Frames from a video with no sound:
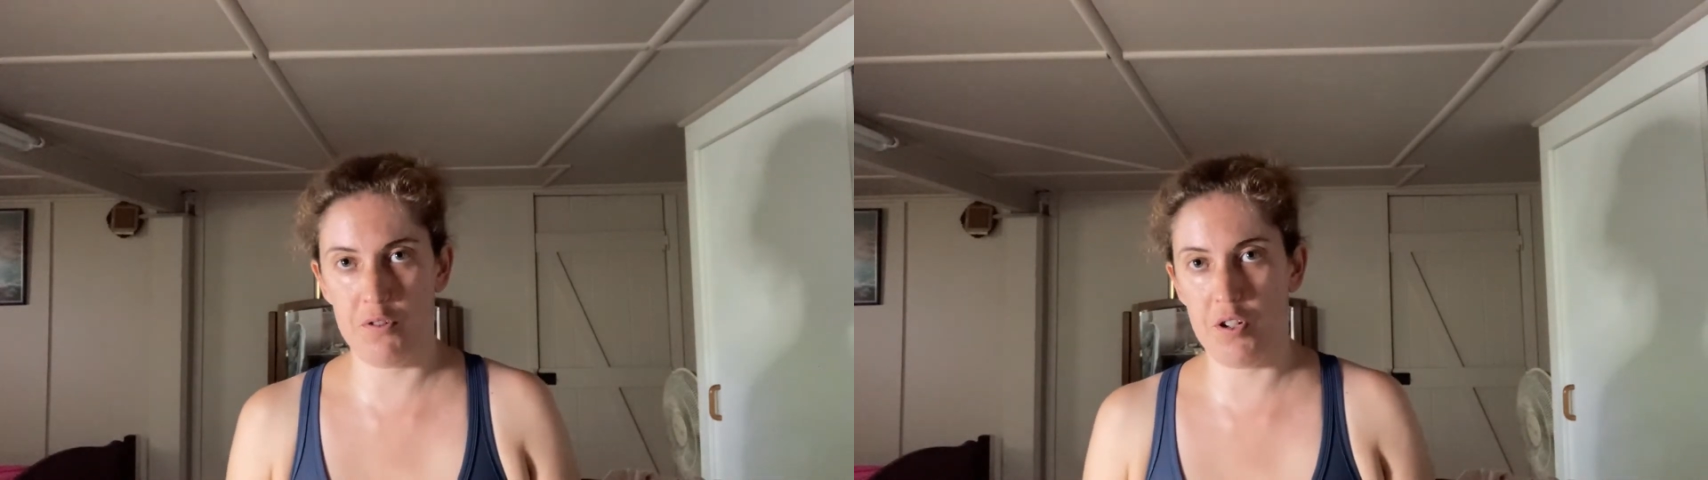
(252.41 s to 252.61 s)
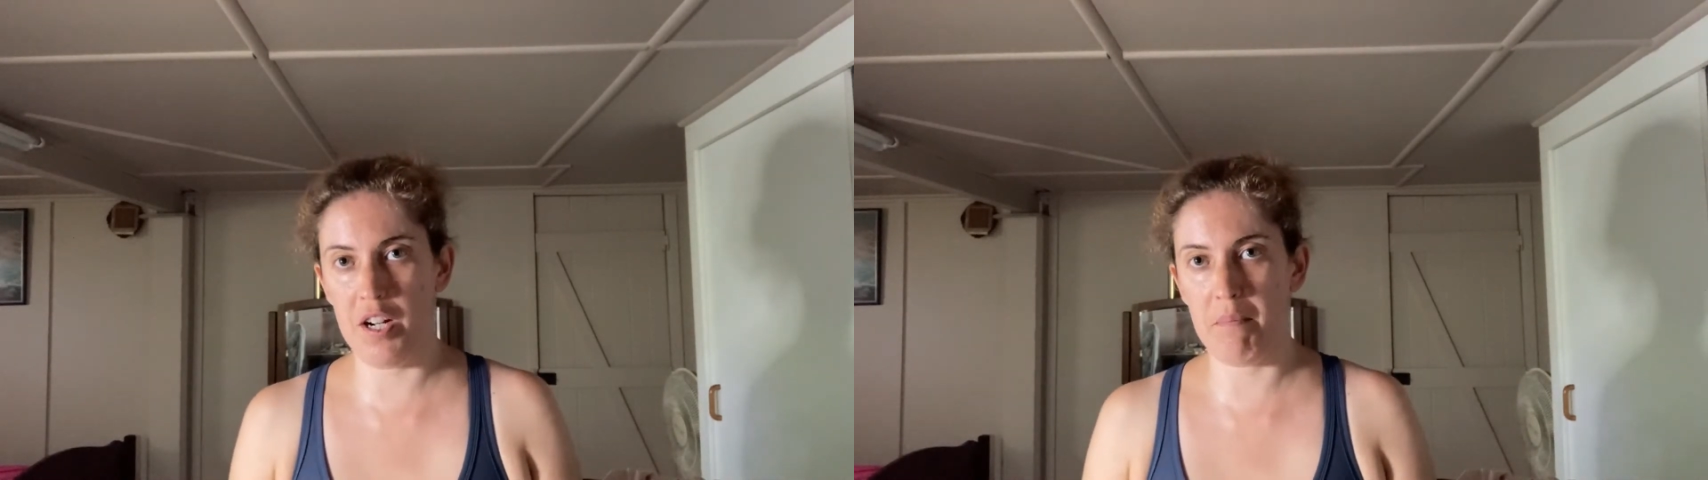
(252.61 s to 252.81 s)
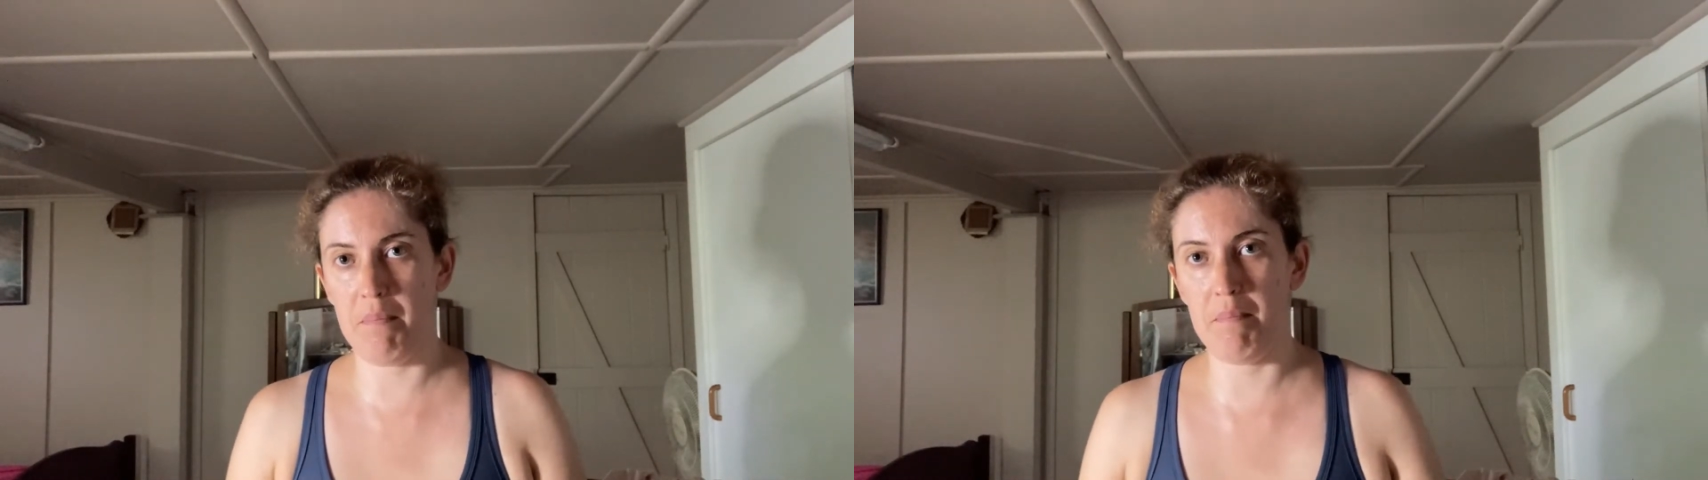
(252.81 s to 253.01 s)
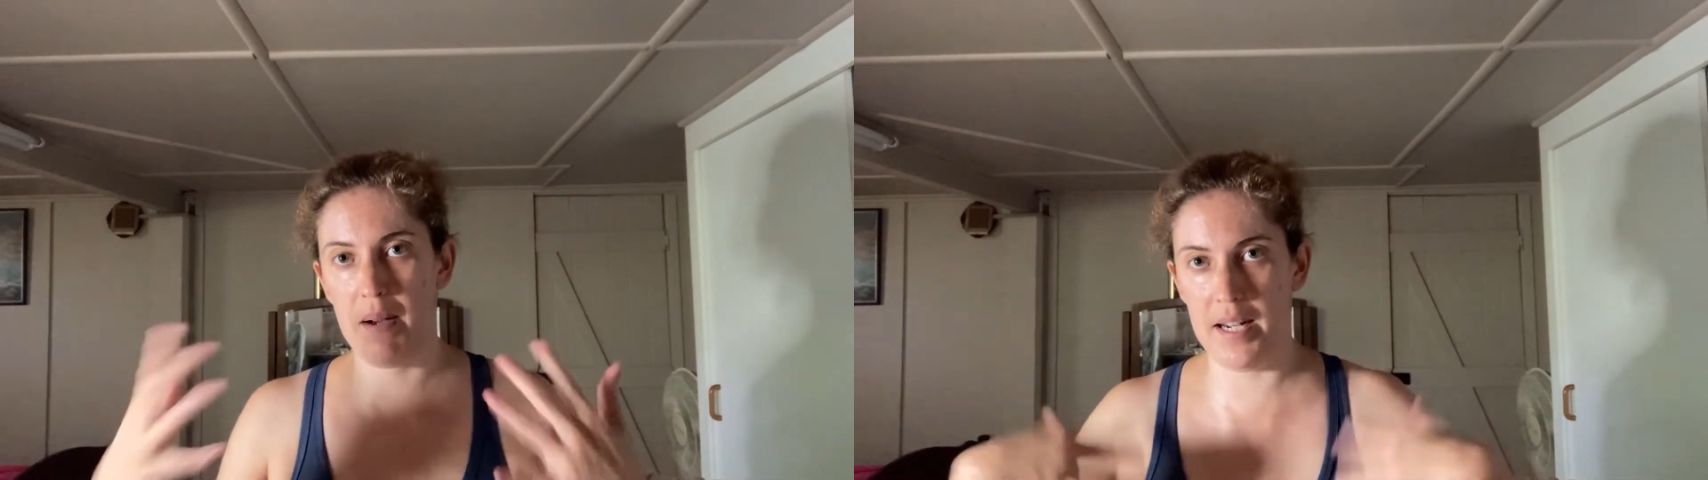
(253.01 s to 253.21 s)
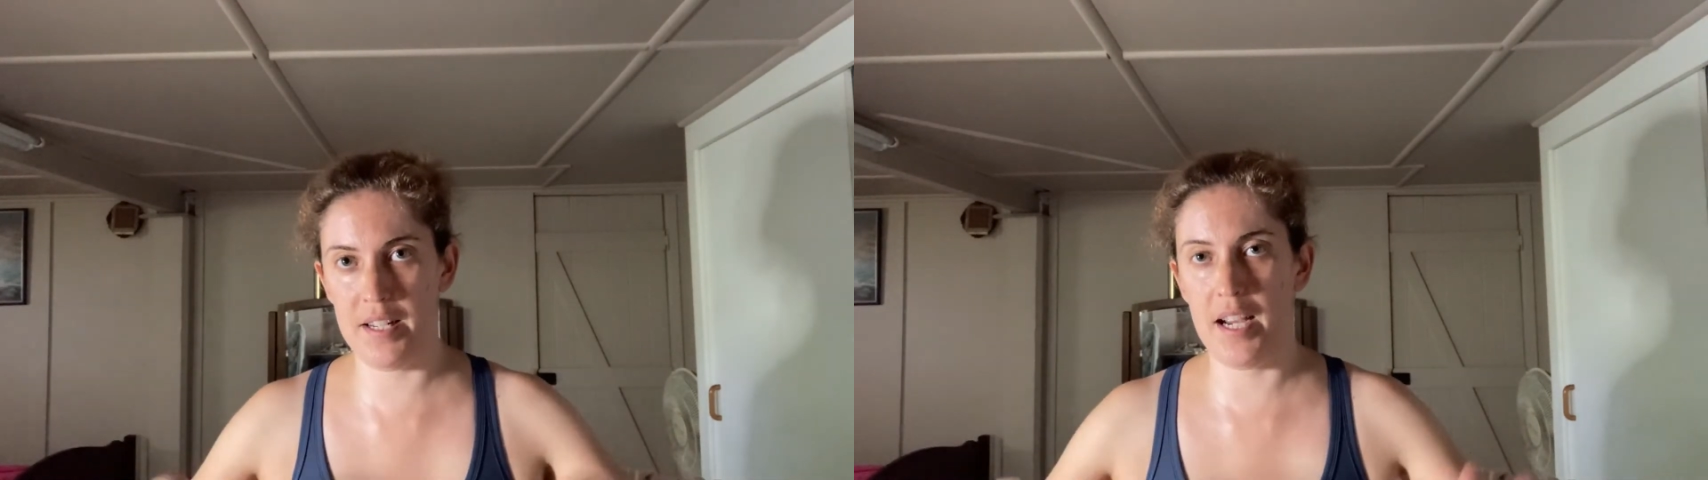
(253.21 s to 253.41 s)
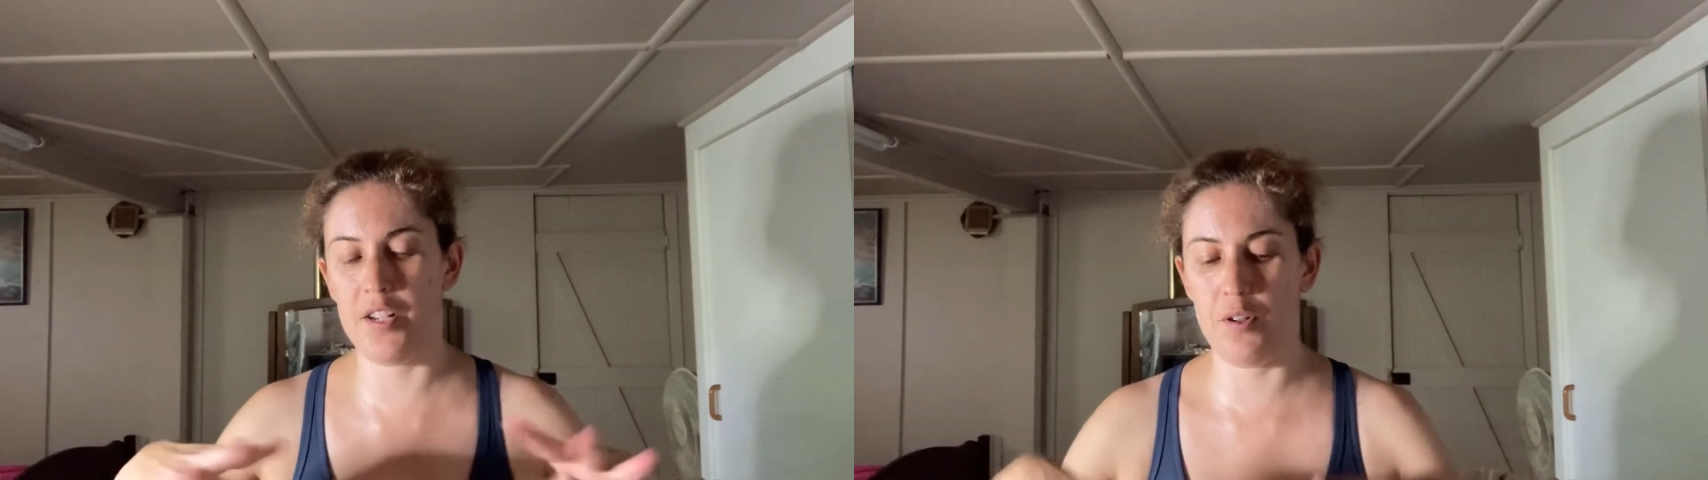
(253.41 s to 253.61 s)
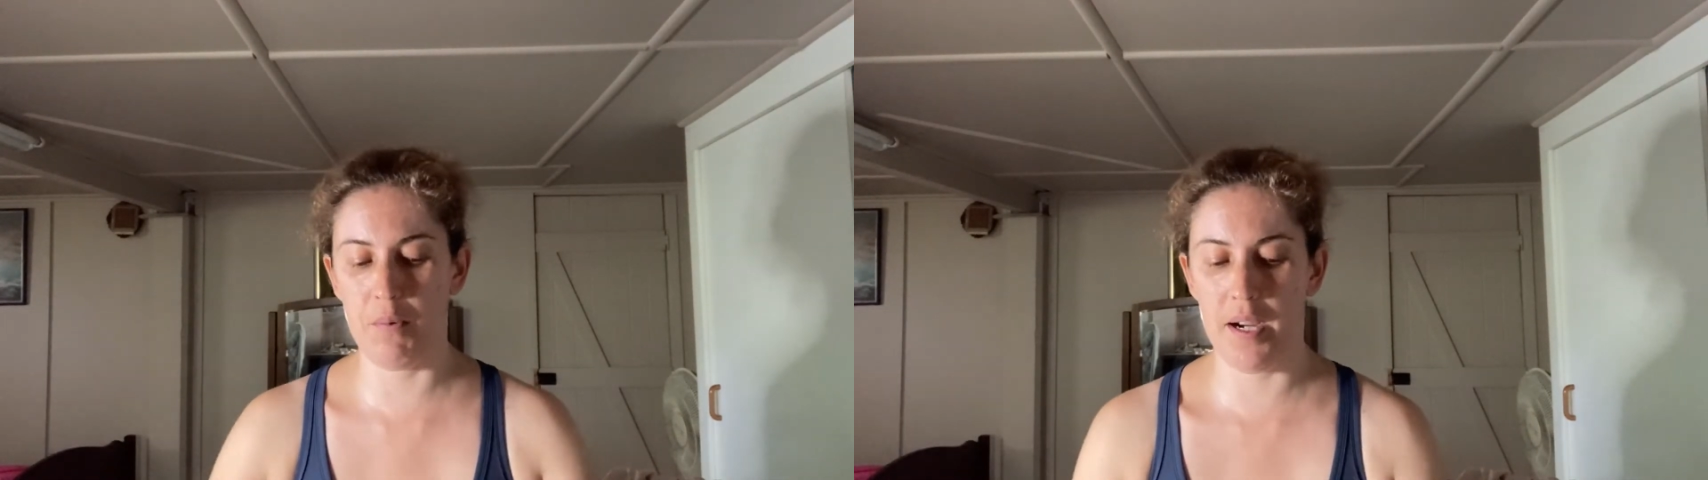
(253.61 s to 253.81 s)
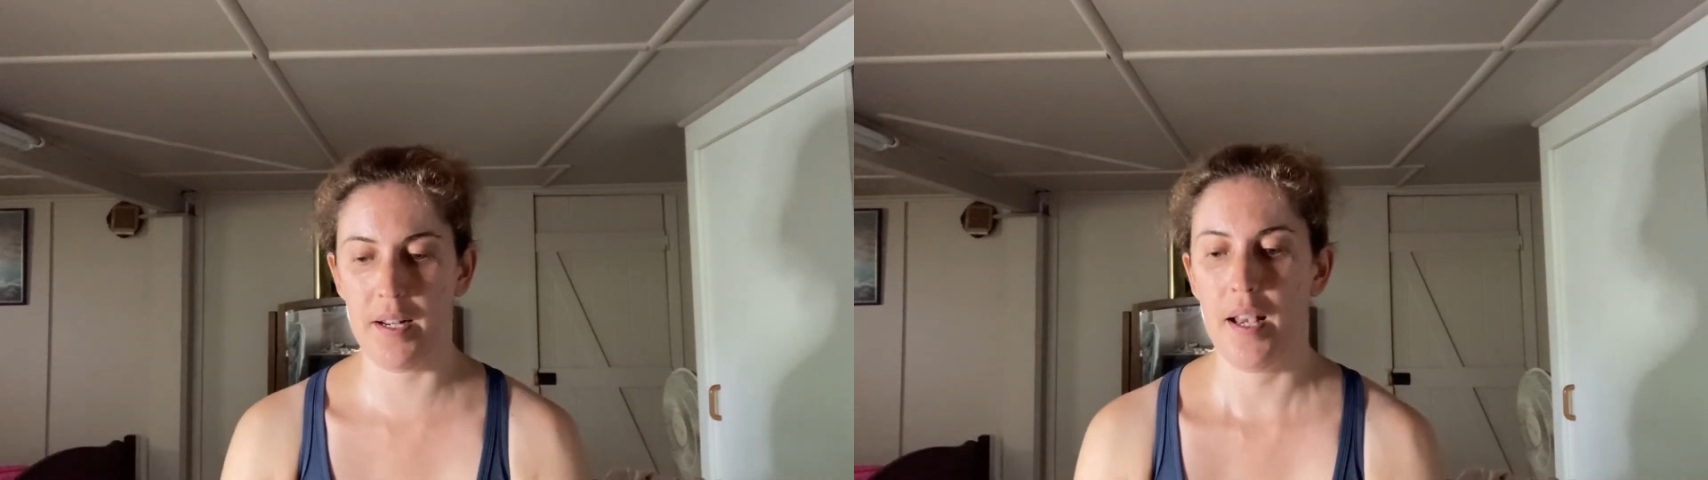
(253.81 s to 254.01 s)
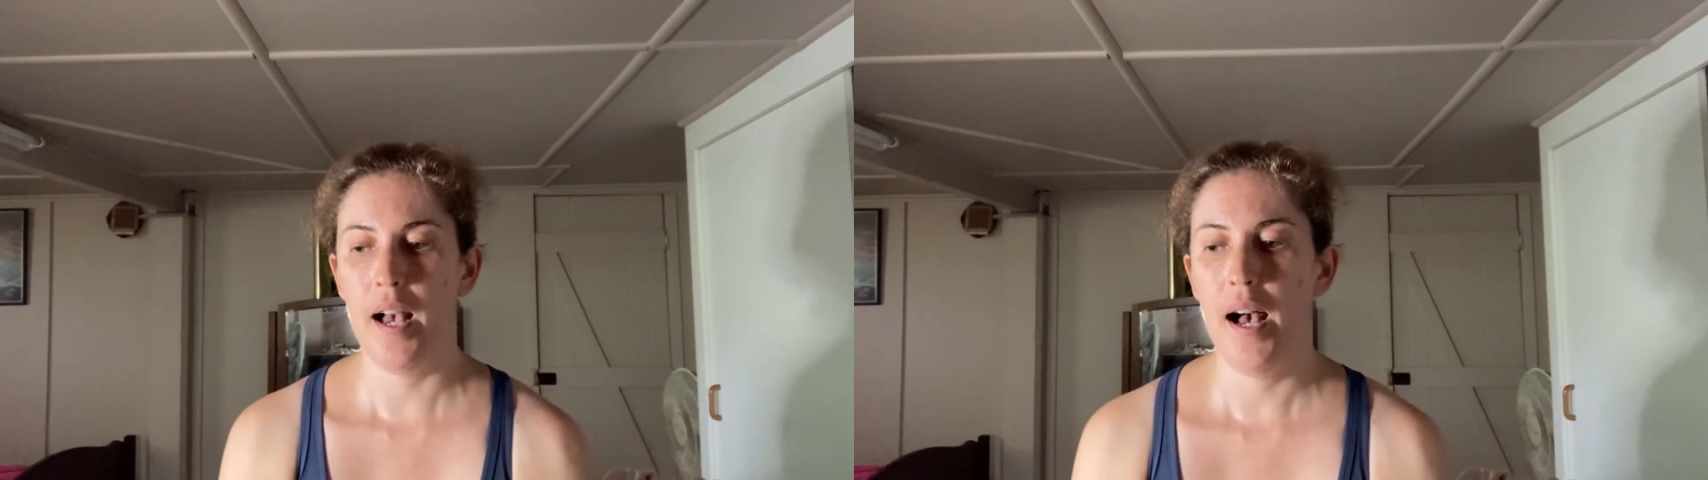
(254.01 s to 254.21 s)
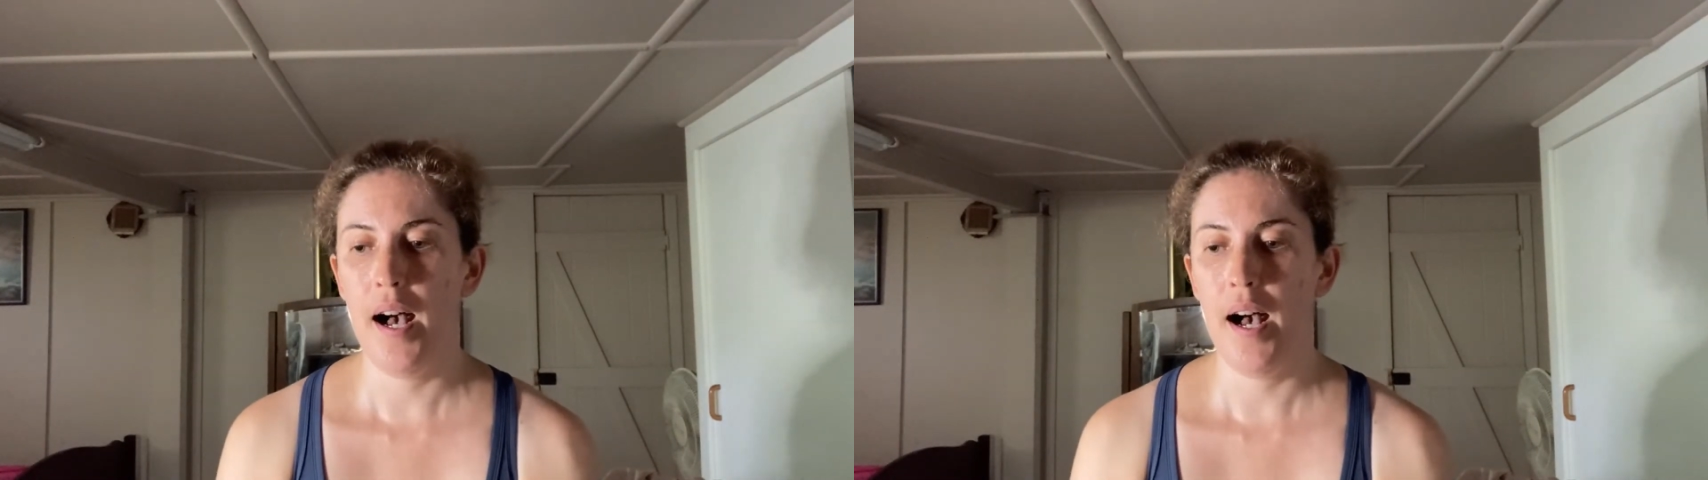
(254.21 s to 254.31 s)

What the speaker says: trying to maintain your weight,